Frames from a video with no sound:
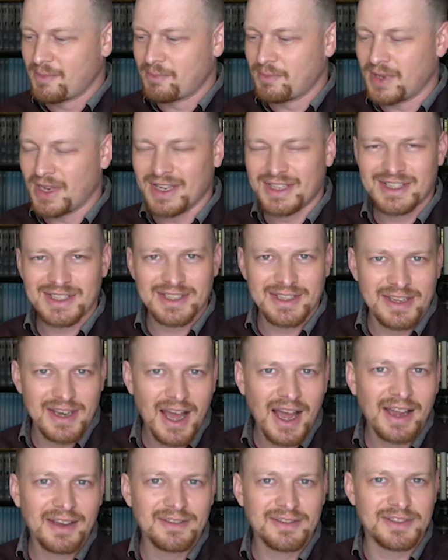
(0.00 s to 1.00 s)
It's
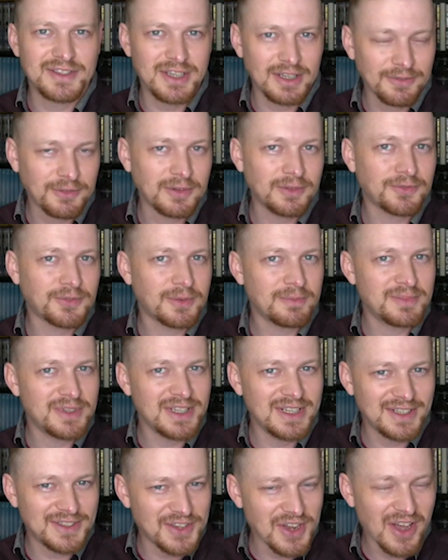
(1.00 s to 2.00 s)
not different from
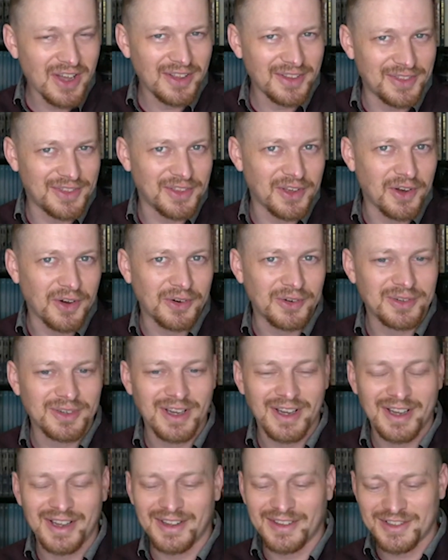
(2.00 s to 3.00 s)
Nida, though.
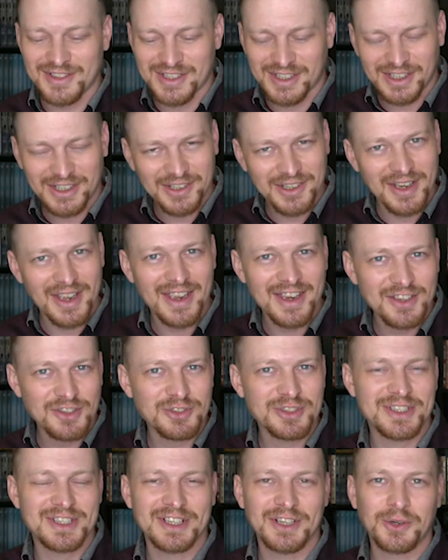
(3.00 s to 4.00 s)
There's an
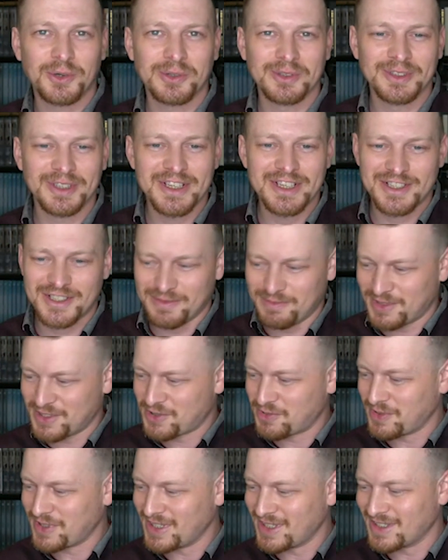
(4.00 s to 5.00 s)
interesting correlation
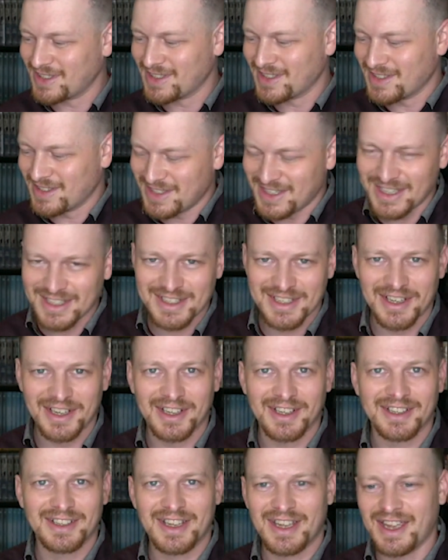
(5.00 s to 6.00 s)
between
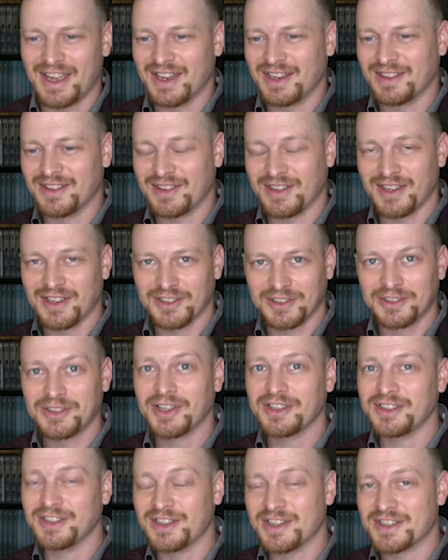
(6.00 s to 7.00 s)
Nida, and the
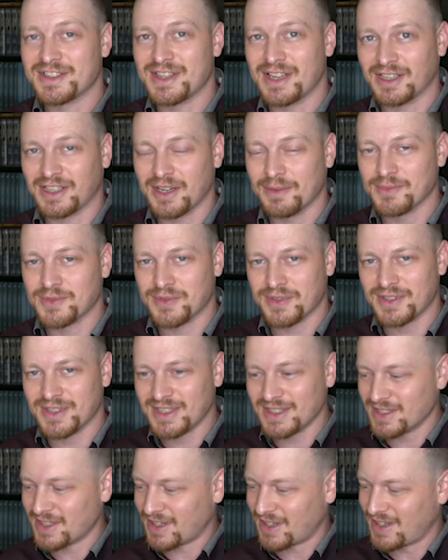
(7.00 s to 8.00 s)
uncleanliness that comes with
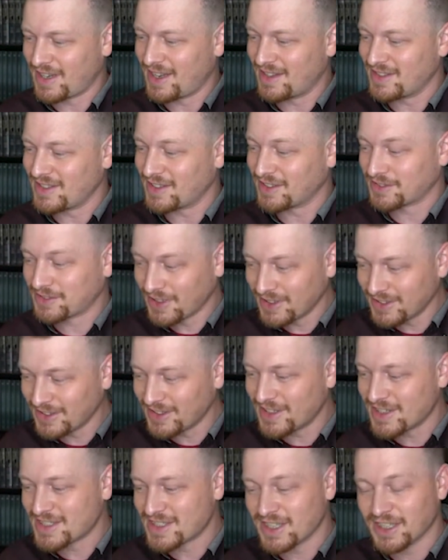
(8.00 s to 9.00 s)
Nida, and the
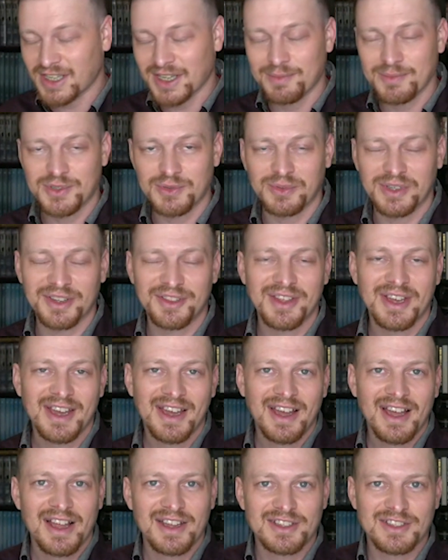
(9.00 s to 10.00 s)
uncleanliness that comes with
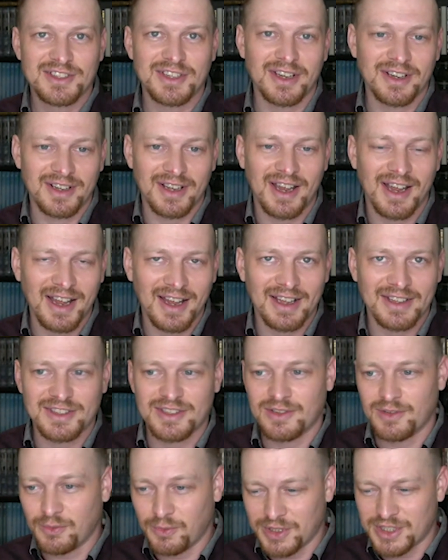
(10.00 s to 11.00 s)
Tzara'at,
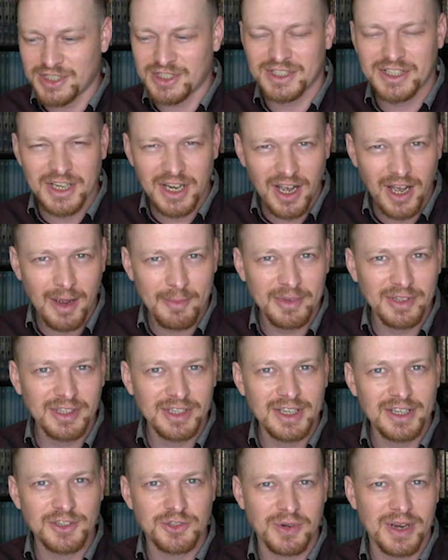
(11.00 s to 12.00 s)
which is
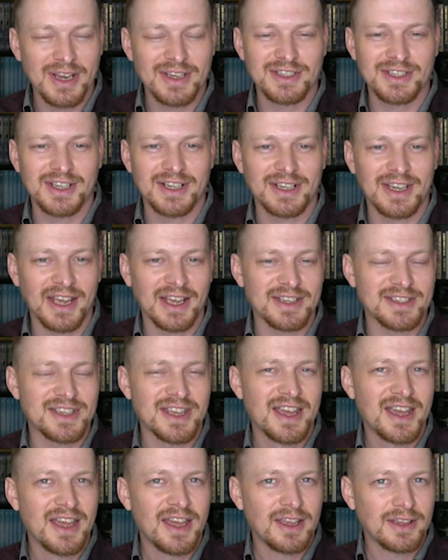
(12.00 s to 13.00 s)
commonly translated as
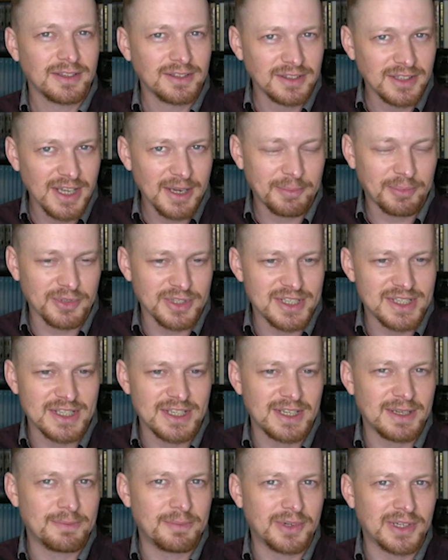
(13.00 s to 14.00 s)

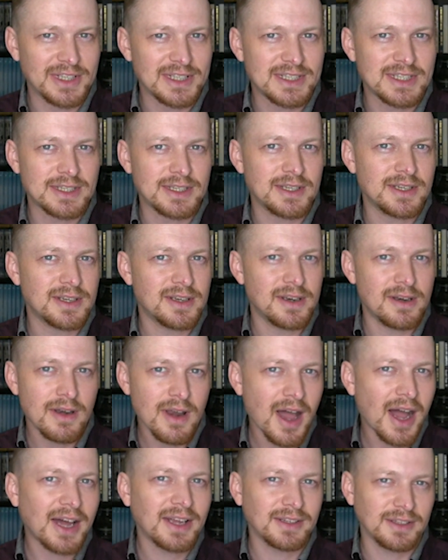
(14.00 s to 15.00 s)
leprosy, but it's
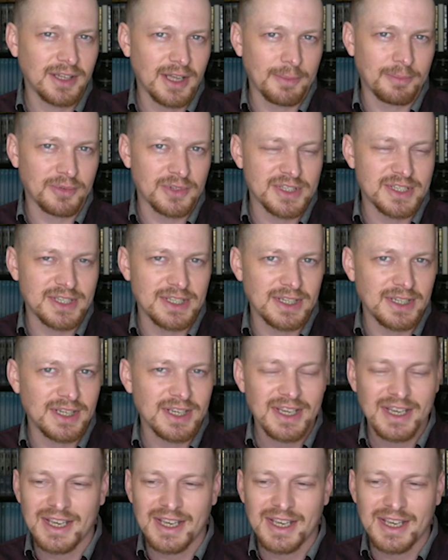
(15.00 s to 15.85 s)
not leprosy.